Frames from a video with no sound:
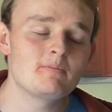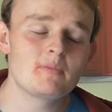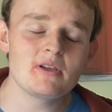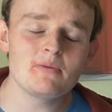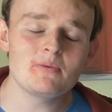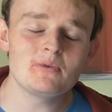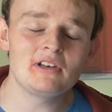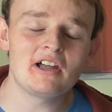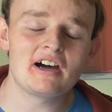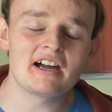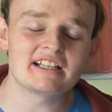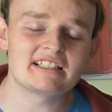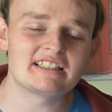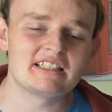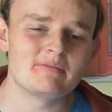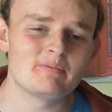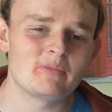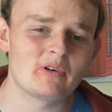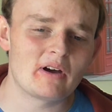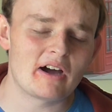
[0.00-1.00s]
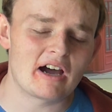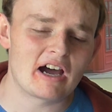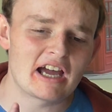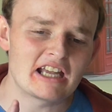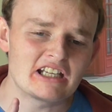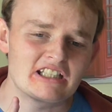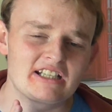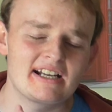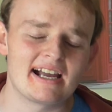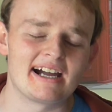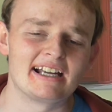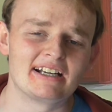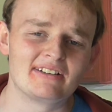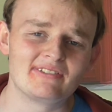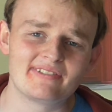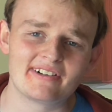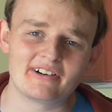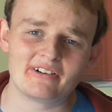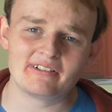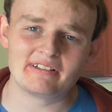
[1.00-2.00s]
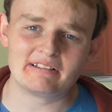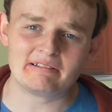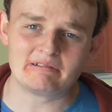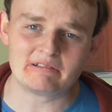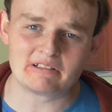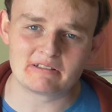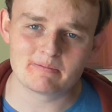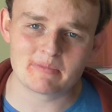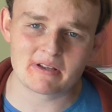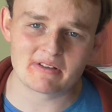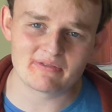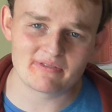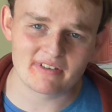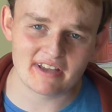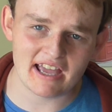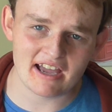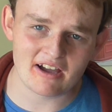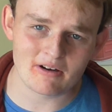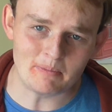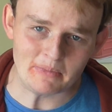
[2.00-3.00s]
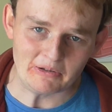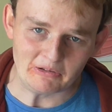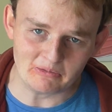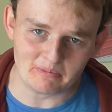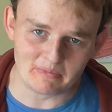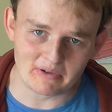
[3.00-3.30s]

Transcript: people liked it, but I actually kind of felt it was a bit forgettable,